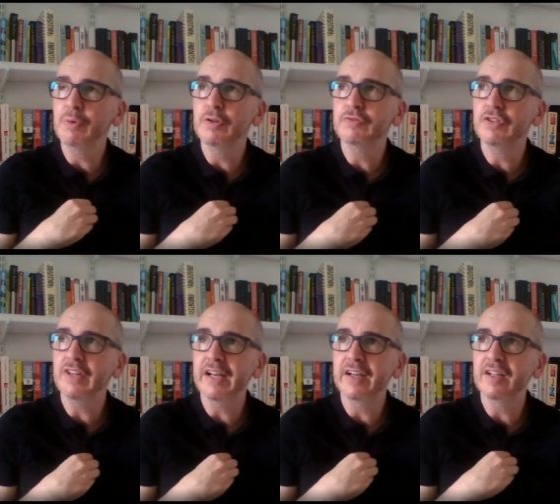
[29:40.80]
who've
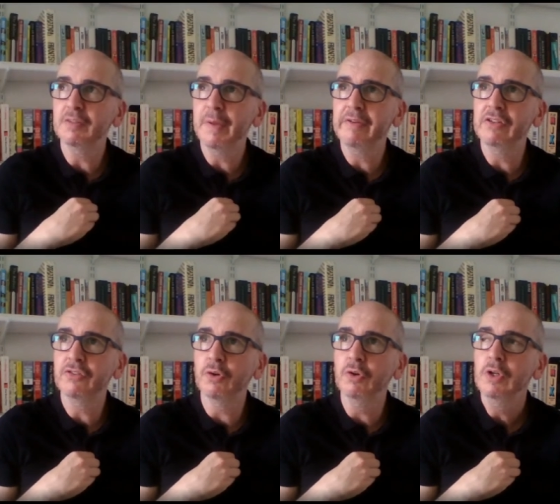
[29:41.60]
just had an
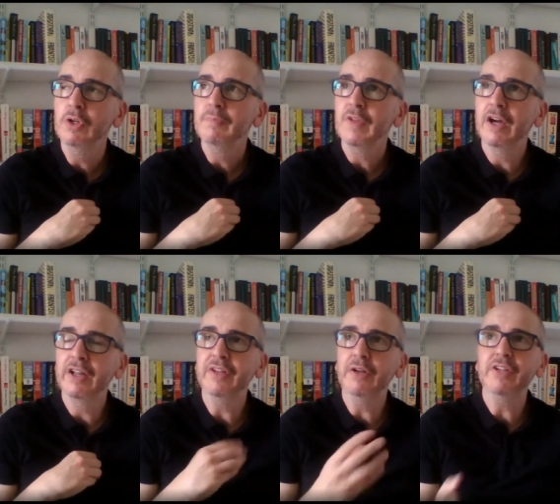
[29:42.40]
experience or an
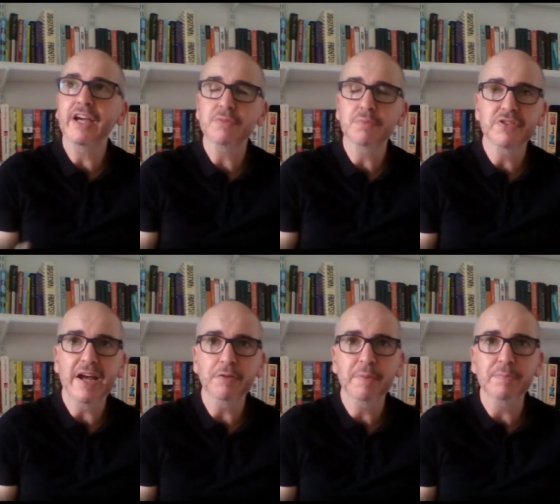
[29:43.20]
association with
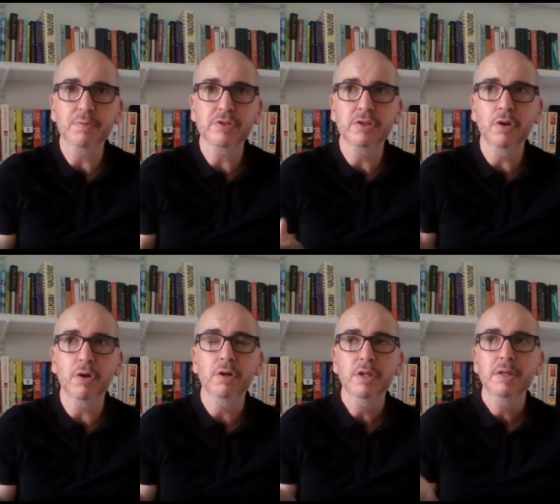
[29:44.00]
salespeople to
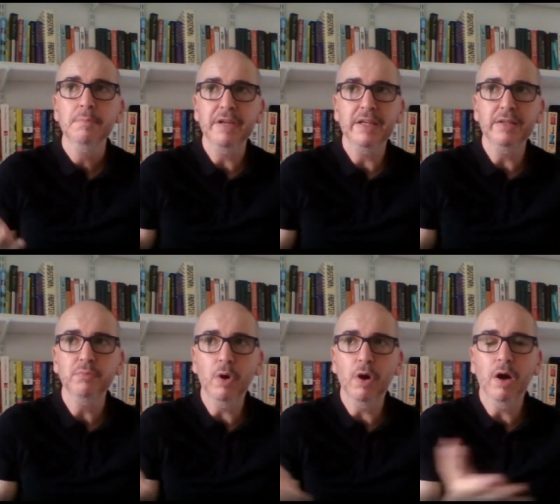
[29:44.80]
not
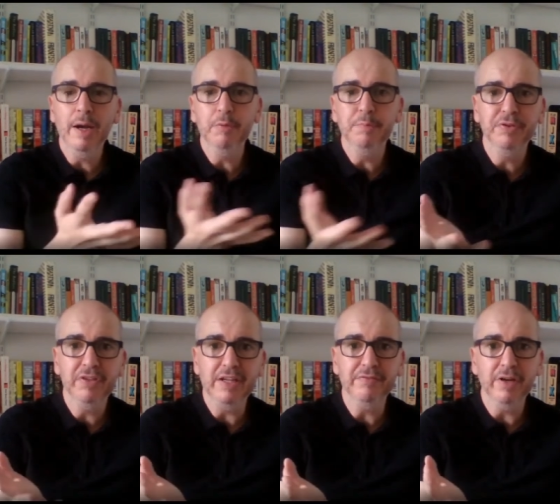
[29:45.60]
be what I would
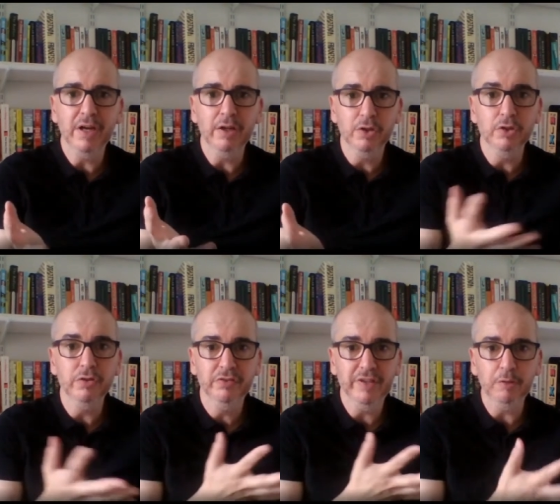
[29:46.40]
perceive a good
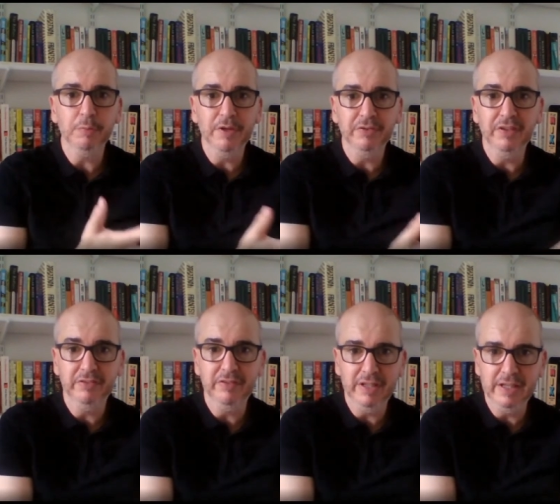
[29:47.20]
salesperson
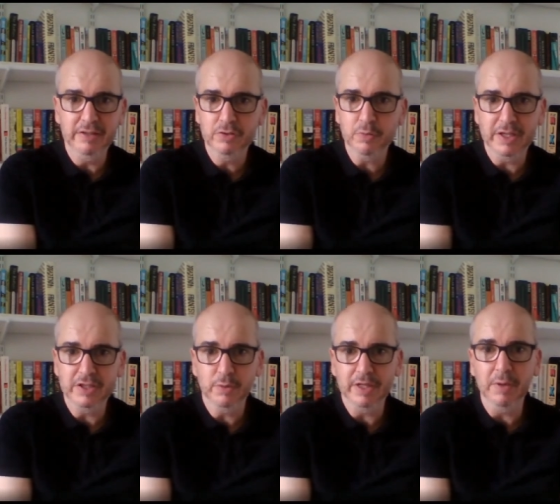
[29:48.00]
is in
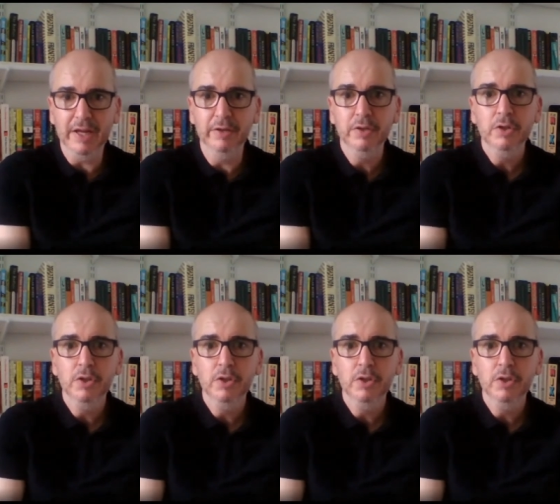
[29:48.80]
2021,